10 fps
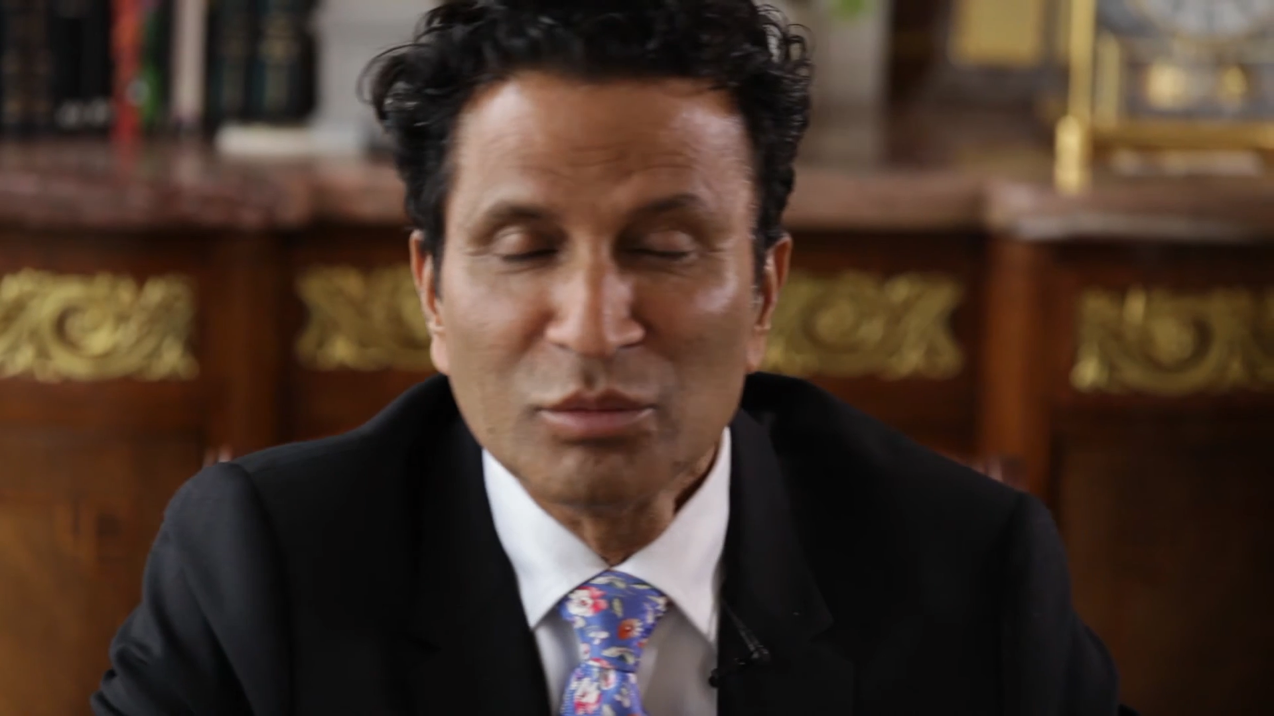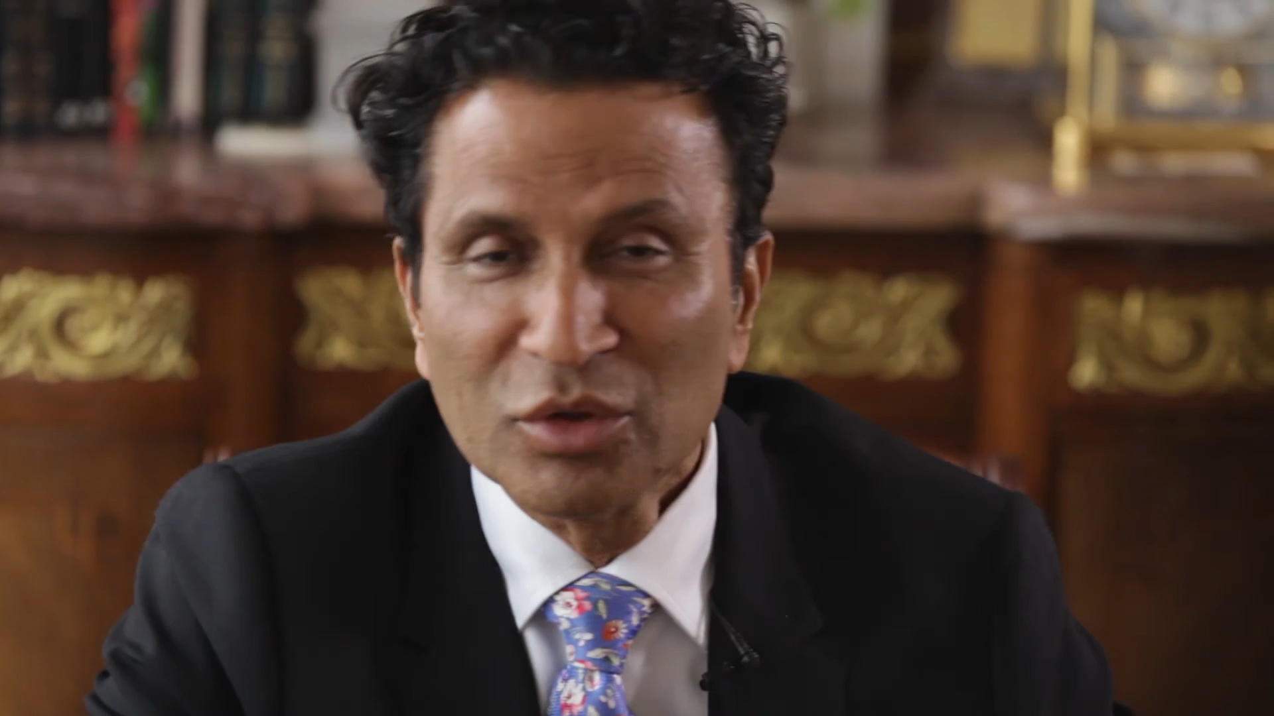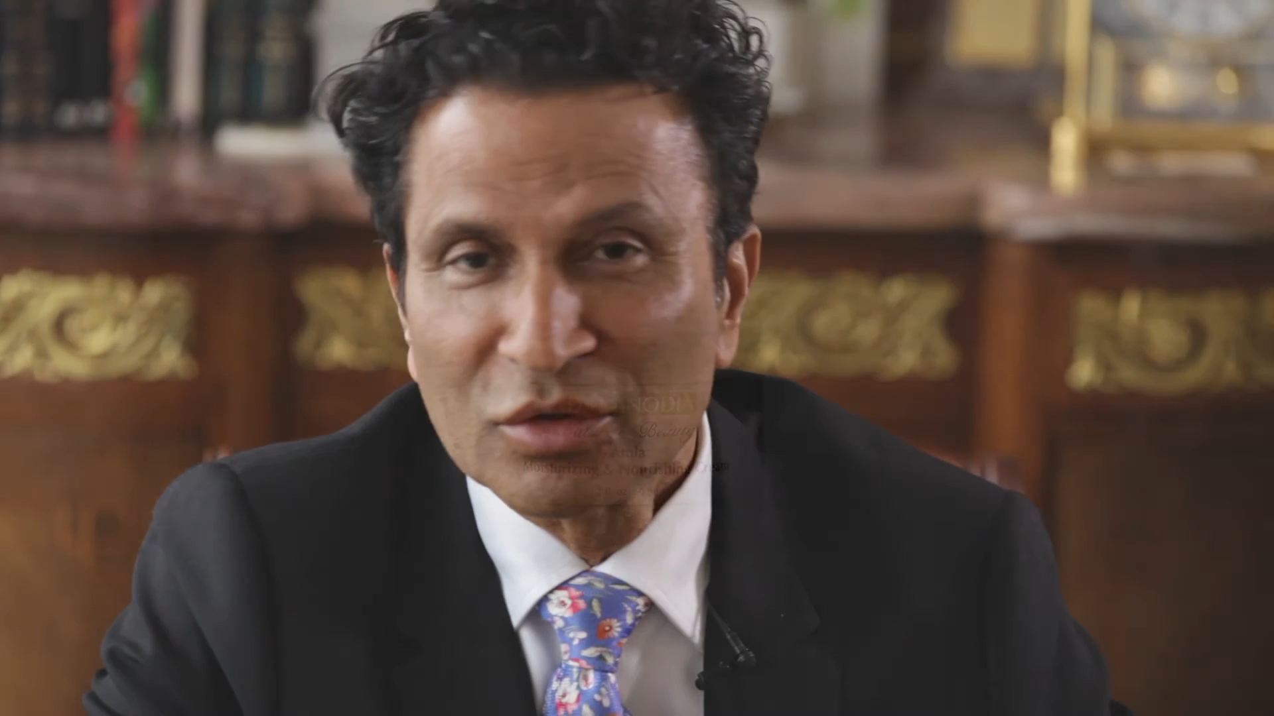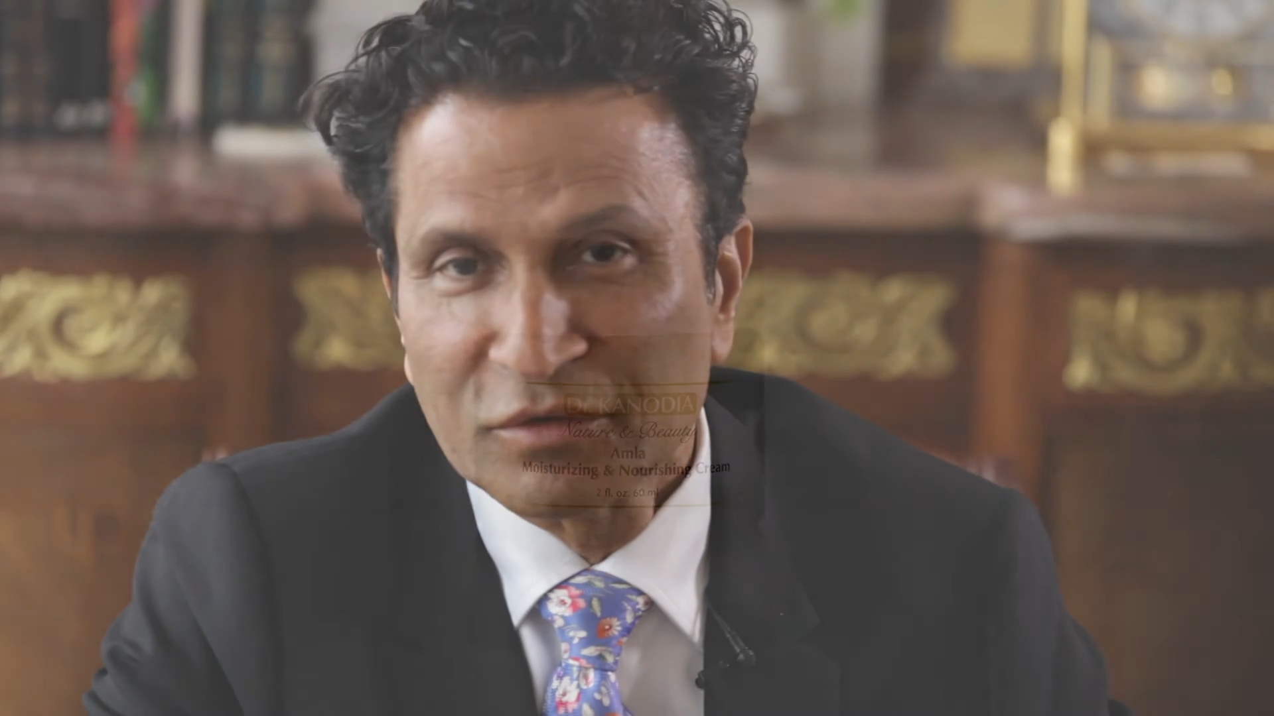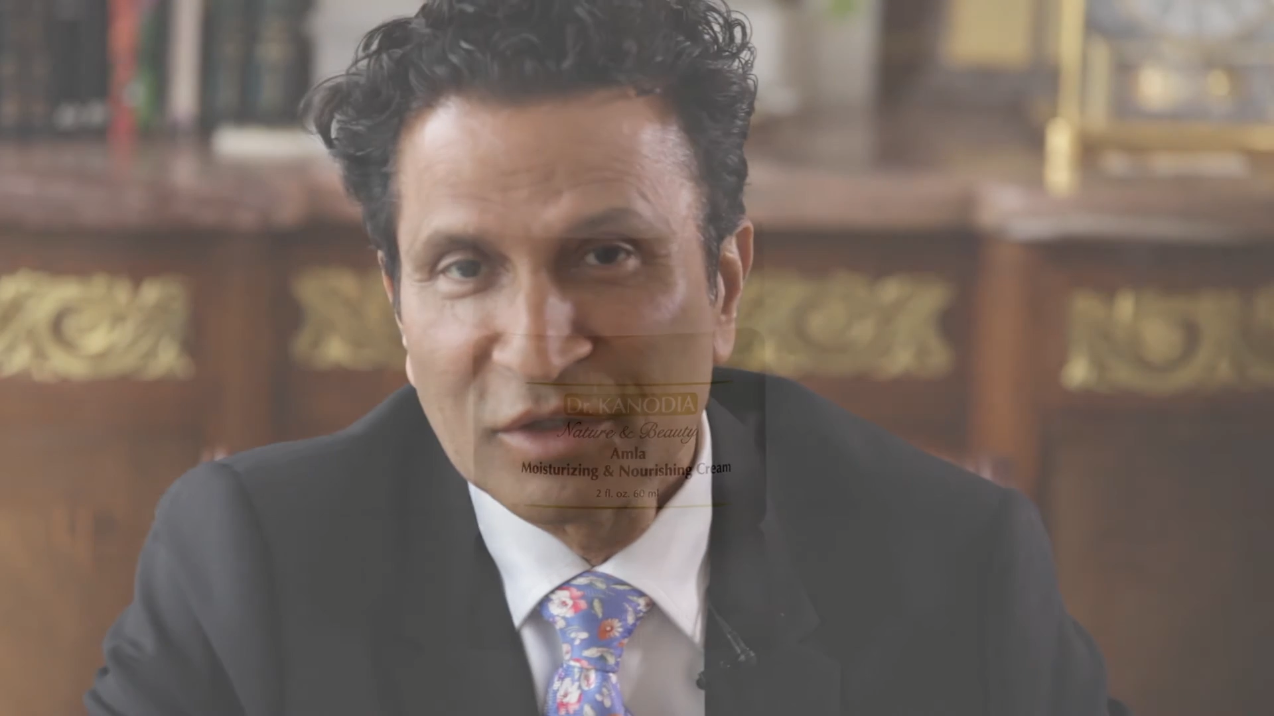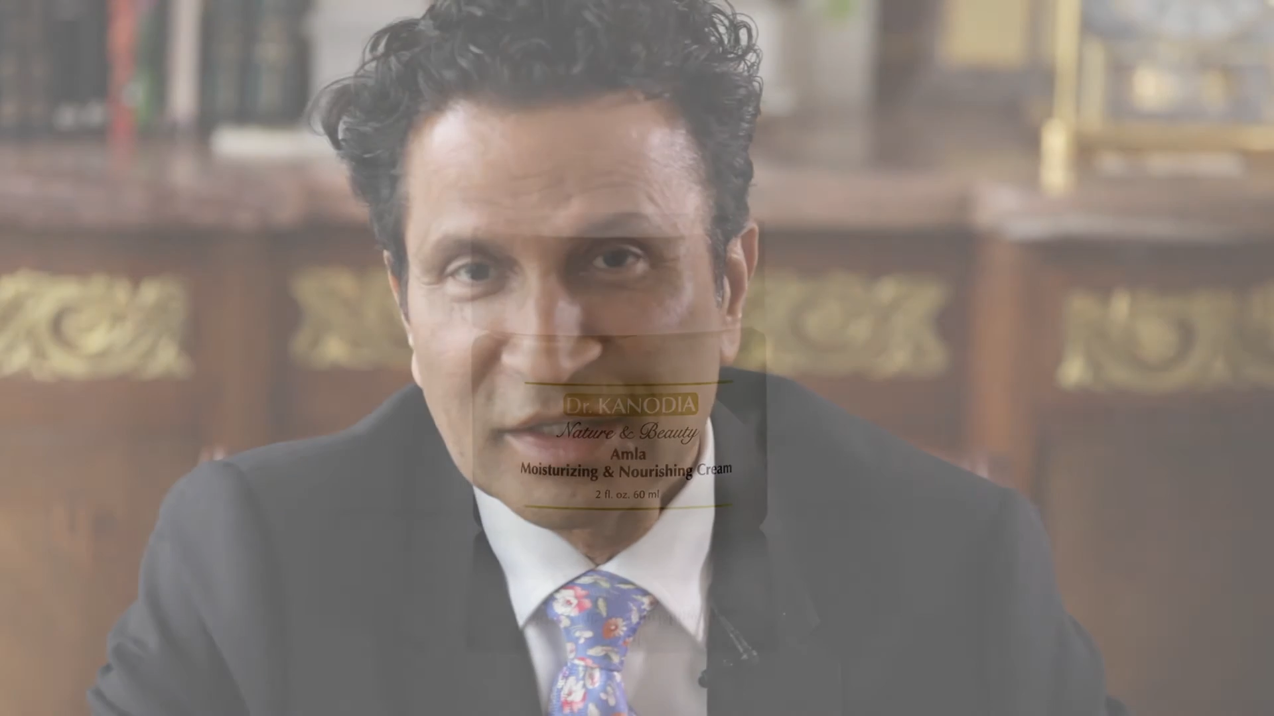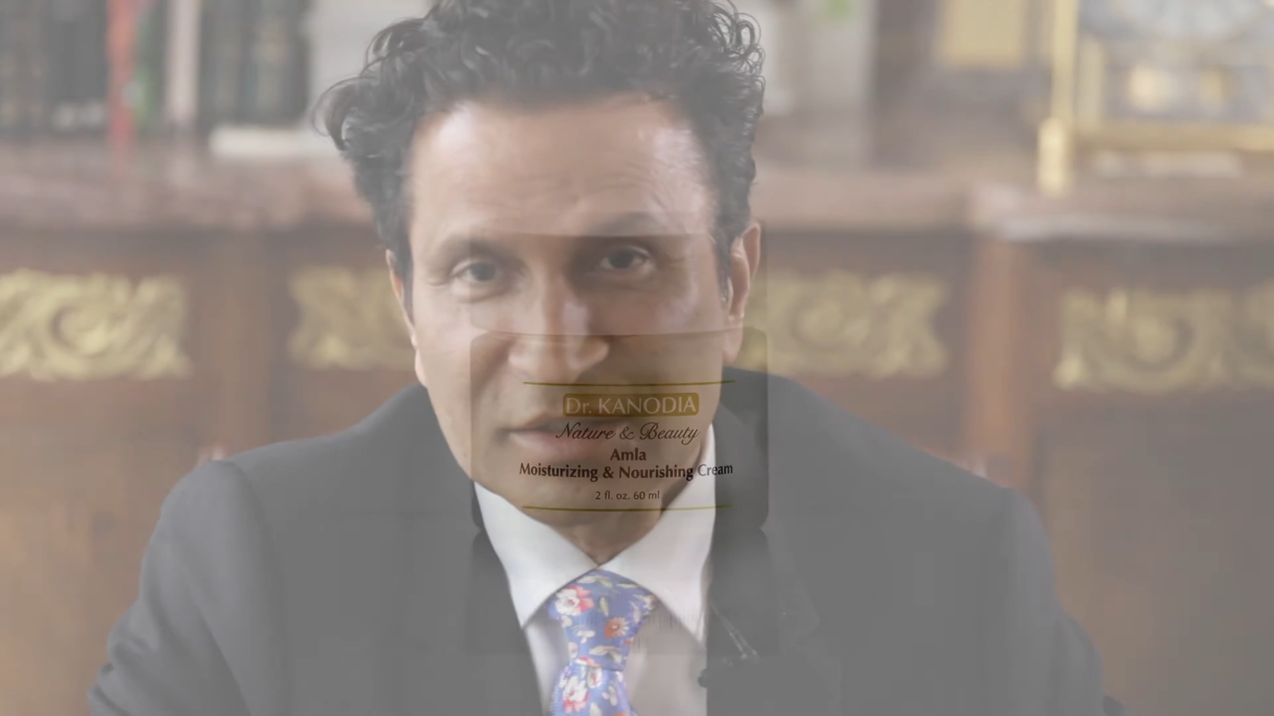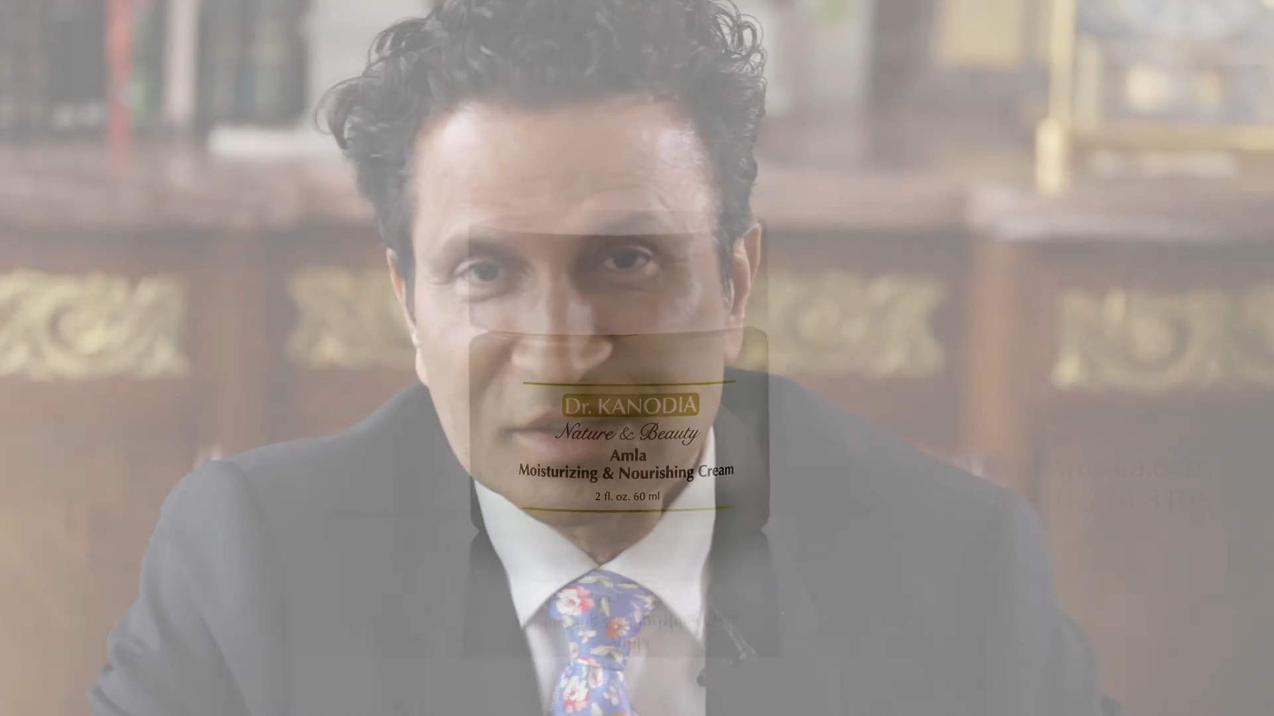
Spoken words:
beautiful next